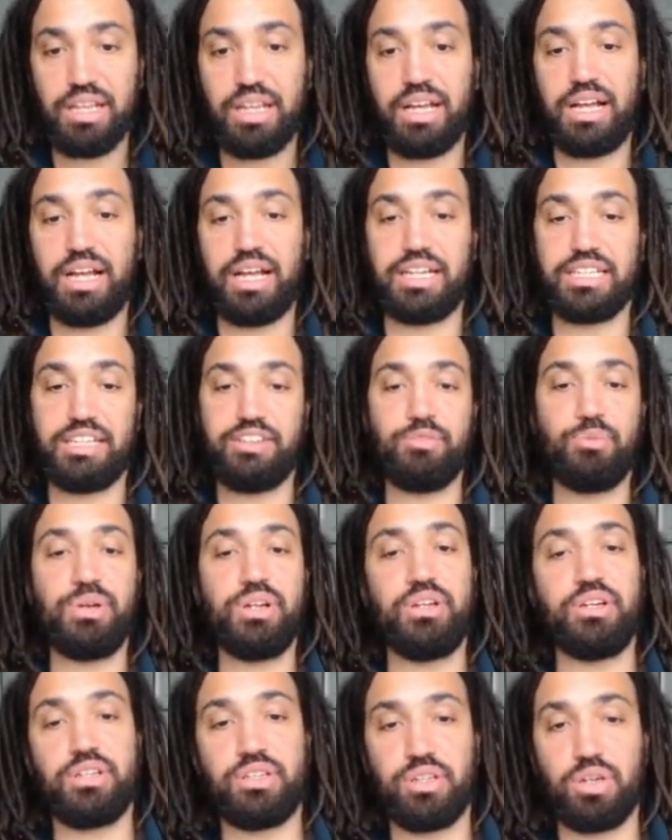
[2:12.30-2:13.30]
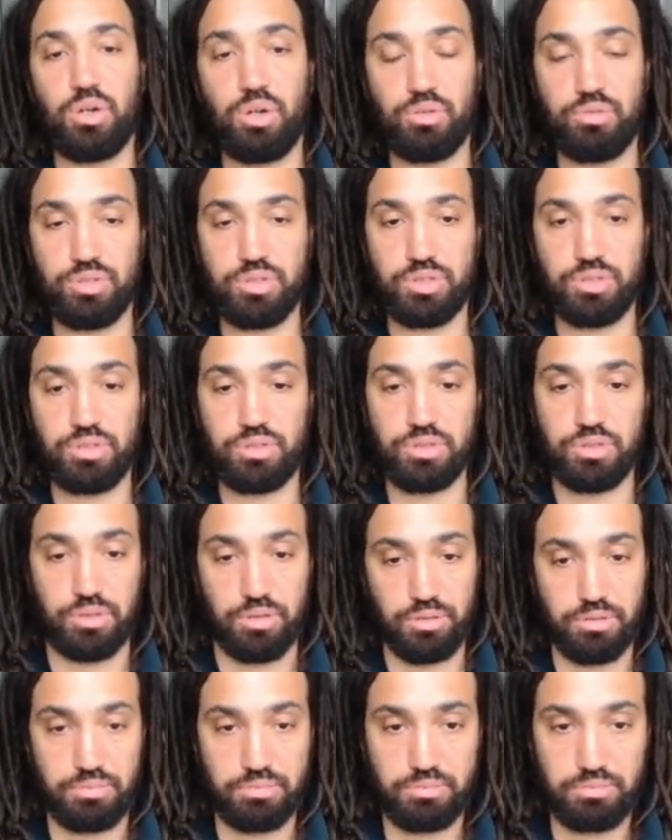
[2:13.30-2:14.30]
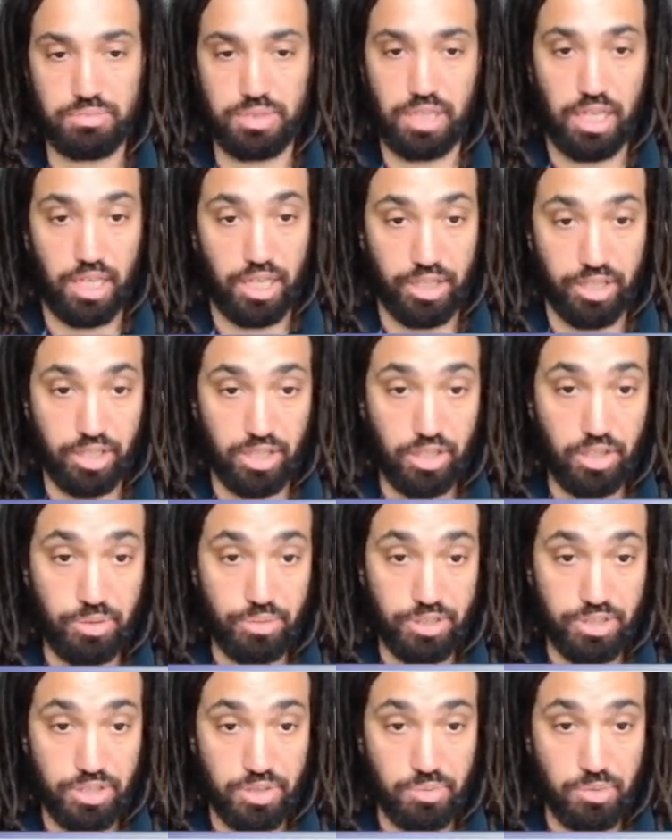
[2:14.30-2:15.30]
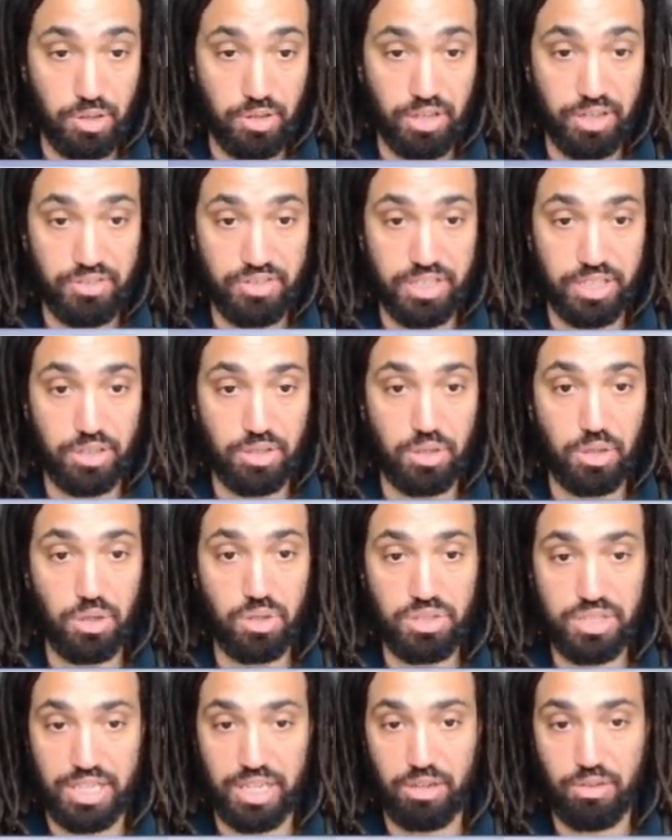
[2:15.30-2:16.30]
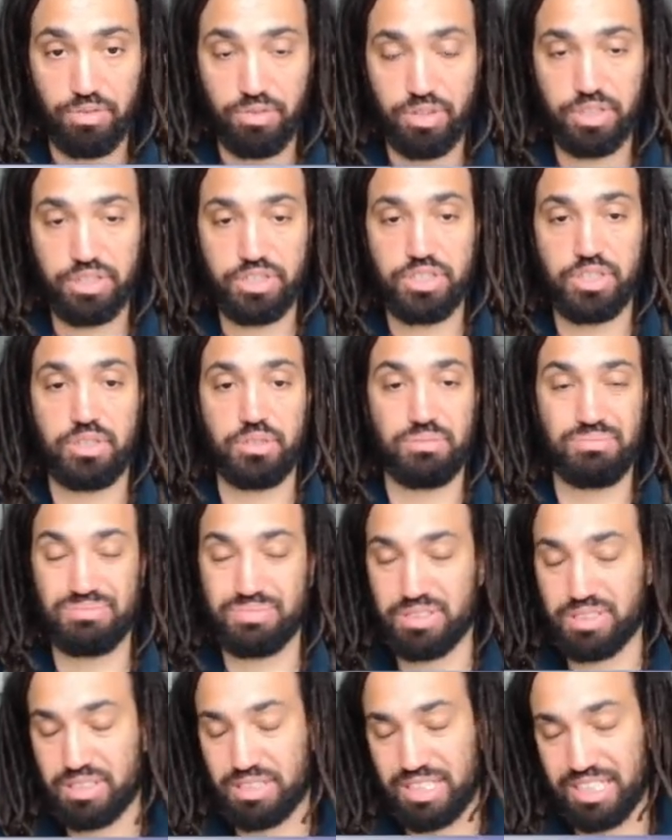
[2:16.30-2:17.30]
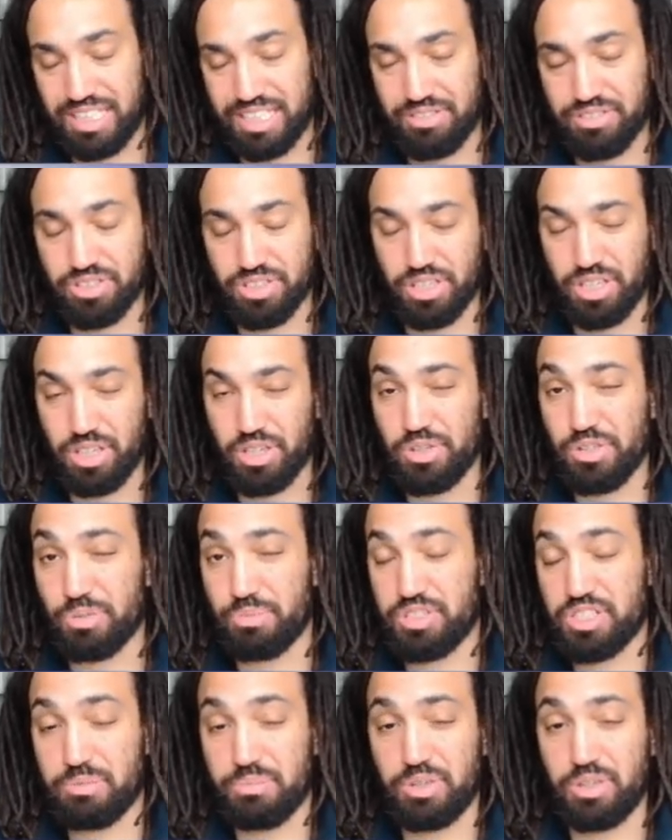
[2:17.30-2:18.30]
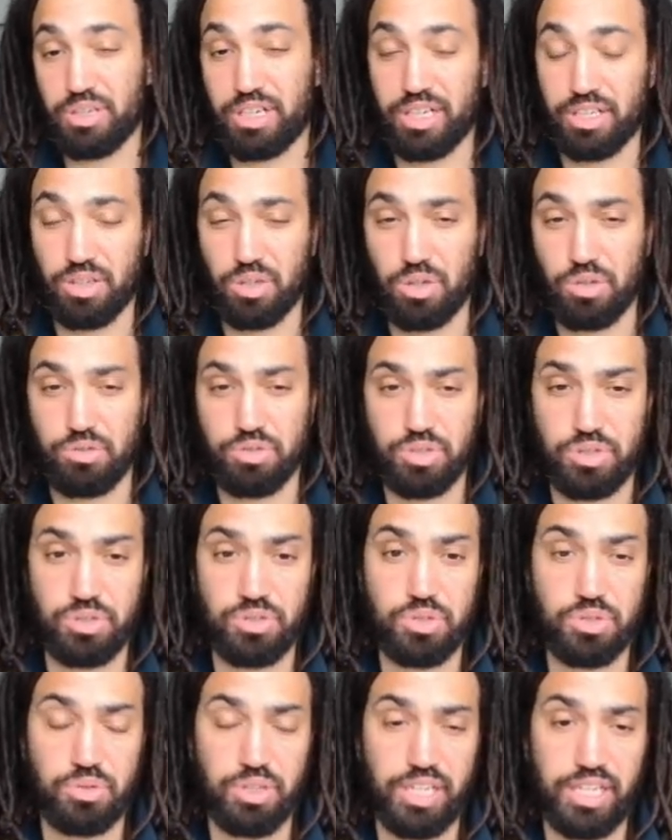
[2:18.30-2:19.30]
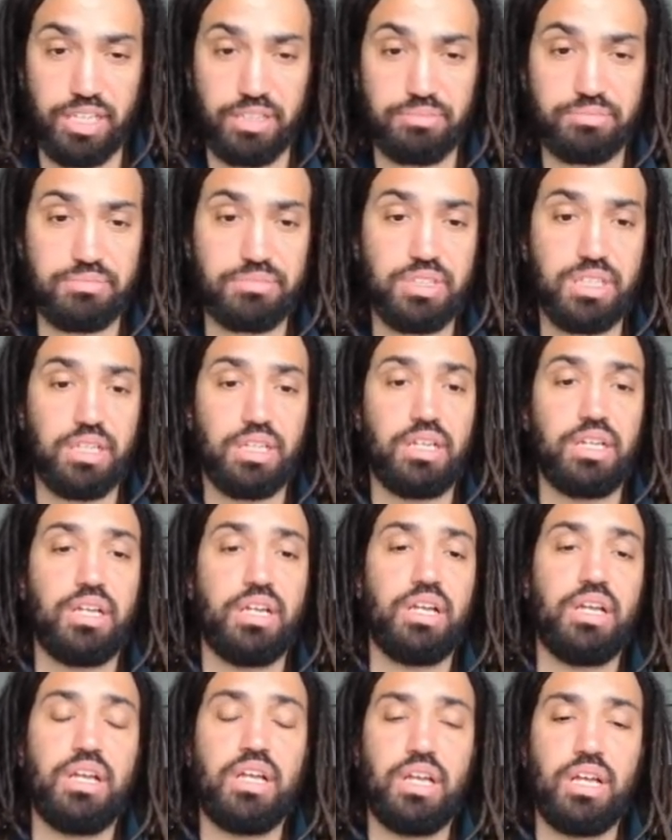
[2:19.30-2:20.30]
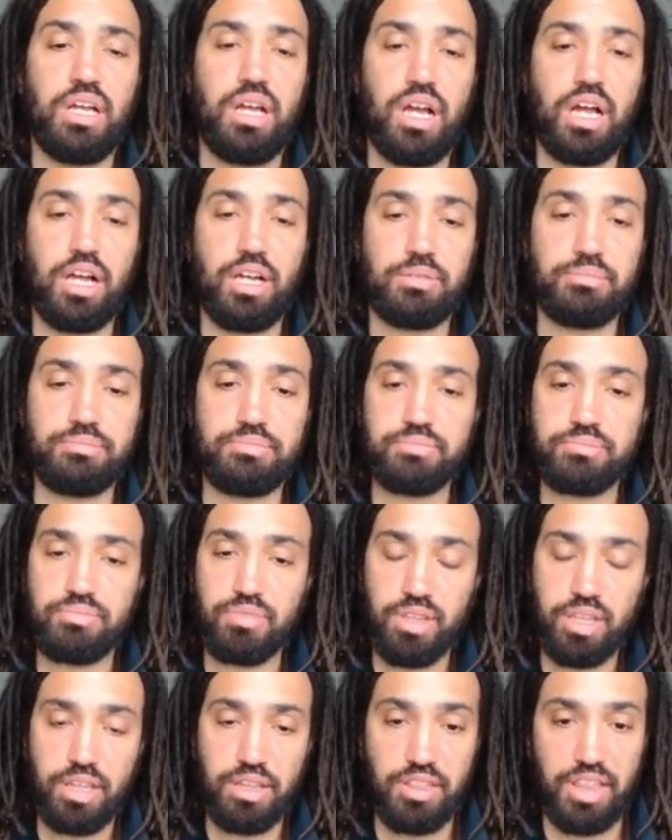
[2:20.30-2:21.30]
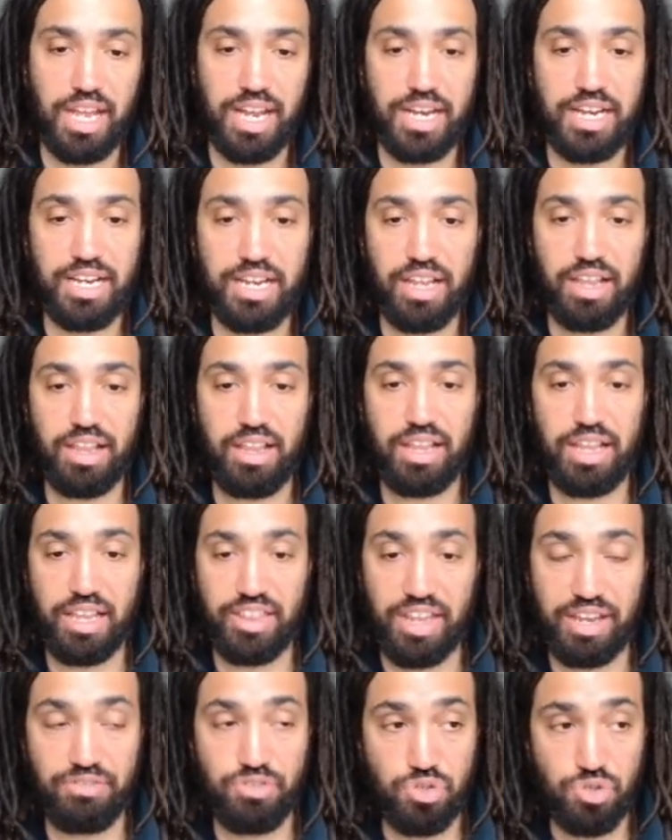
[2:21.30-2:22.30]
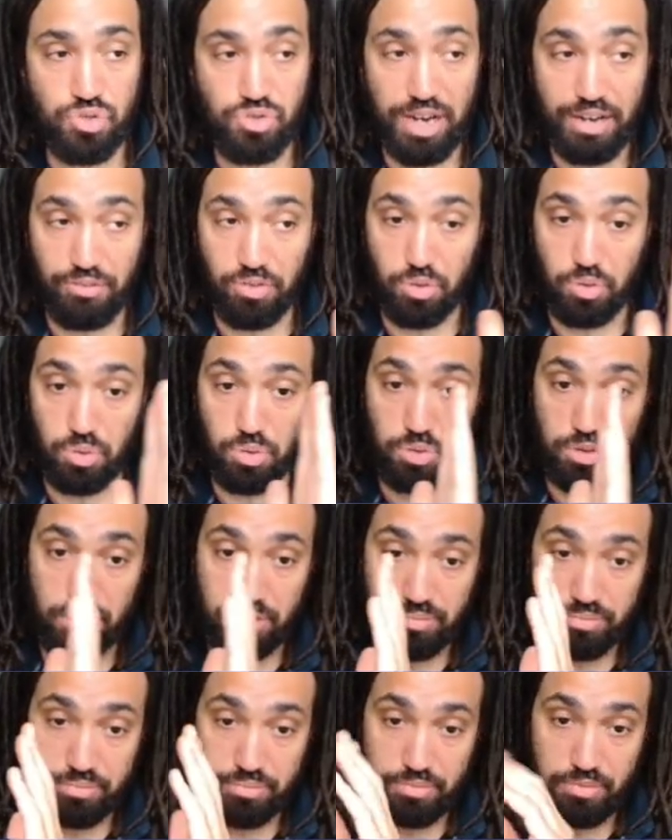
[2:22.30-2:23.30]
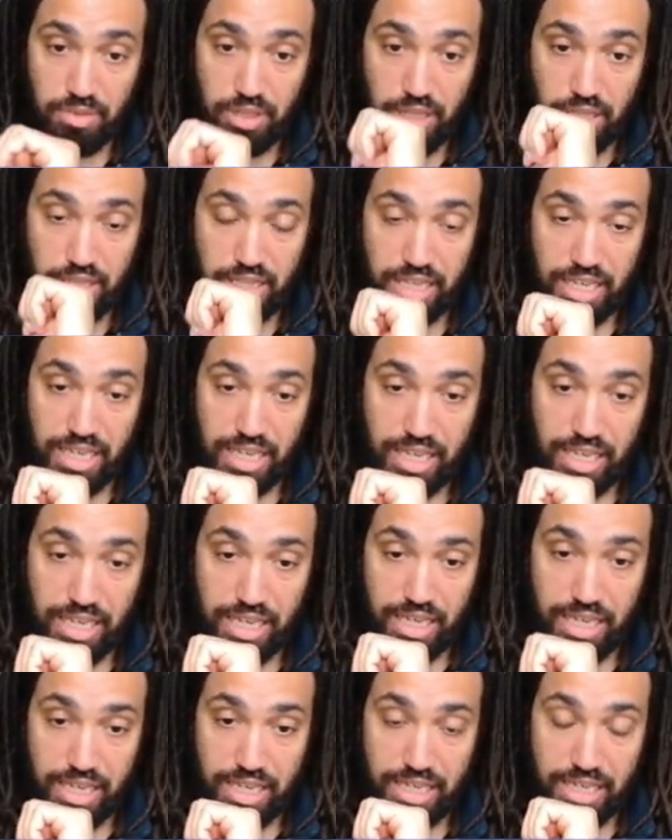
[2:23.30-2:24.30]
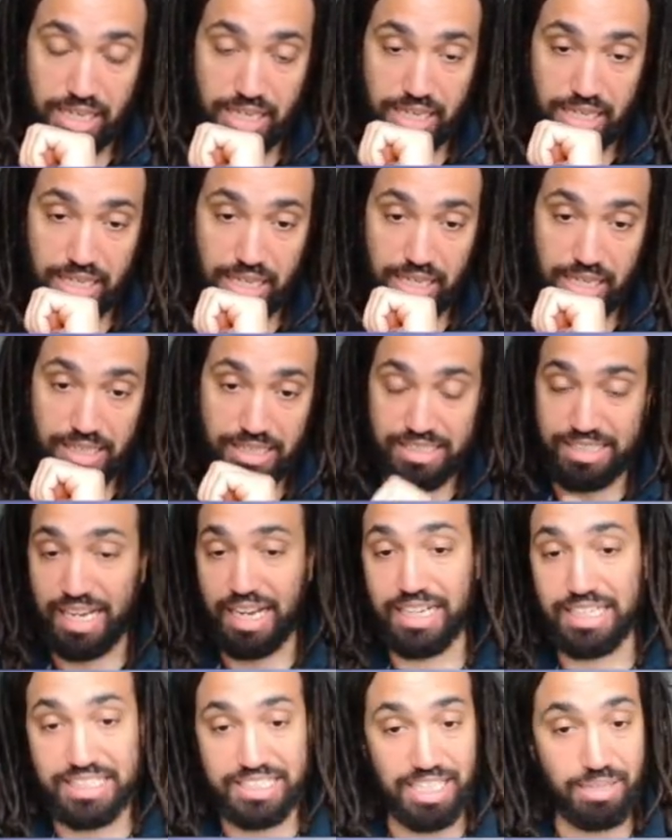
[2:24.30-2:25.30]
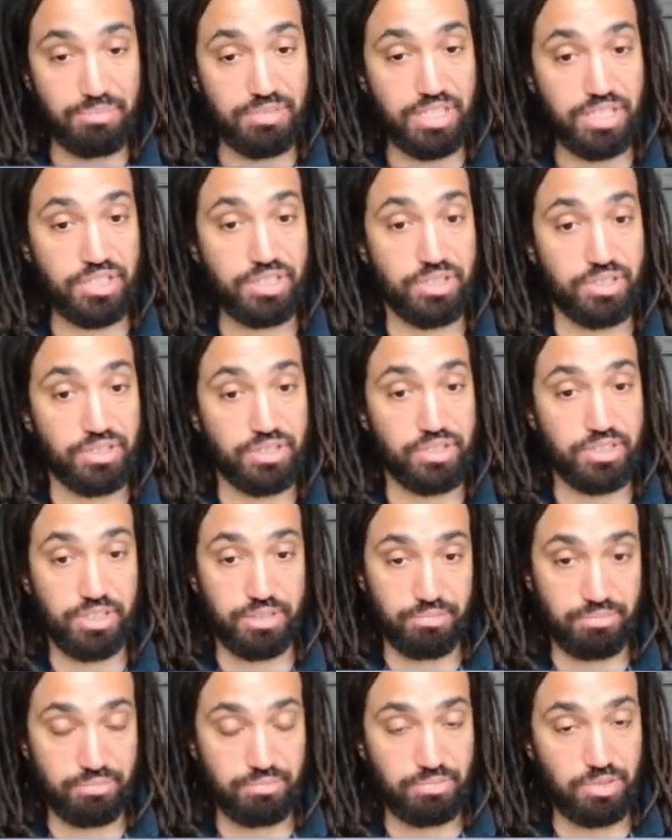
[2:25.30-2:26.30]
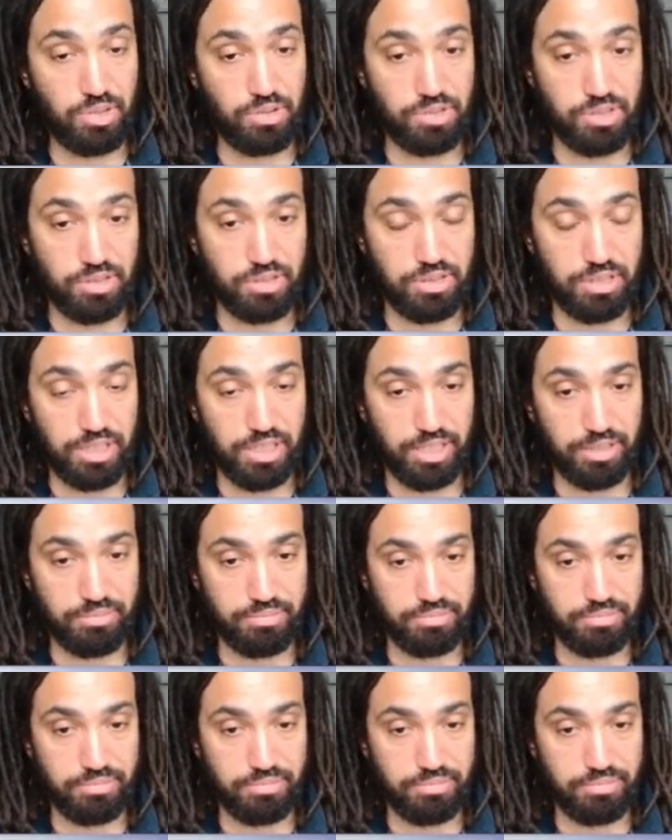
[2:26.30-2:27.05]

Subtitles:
And if we look at the horizontal, the clue is as well, they've said cos alpha, so that gives us a clue that we should be looking at the horizontal here. Then they've travelled the exact same distance horizontally.